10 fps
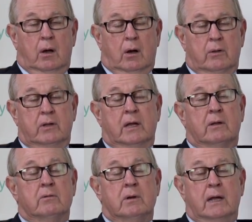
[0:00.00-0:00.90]
On the
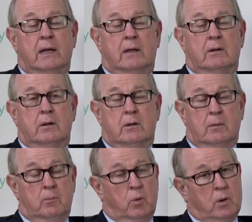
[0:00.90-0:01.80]
other hand,
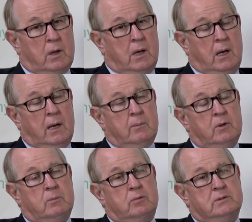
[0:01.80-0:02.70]
the more
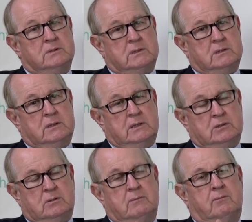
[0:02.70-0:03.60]
common
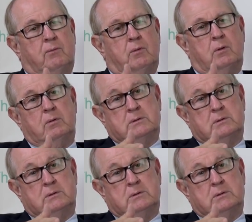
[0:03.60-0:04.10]
presentation for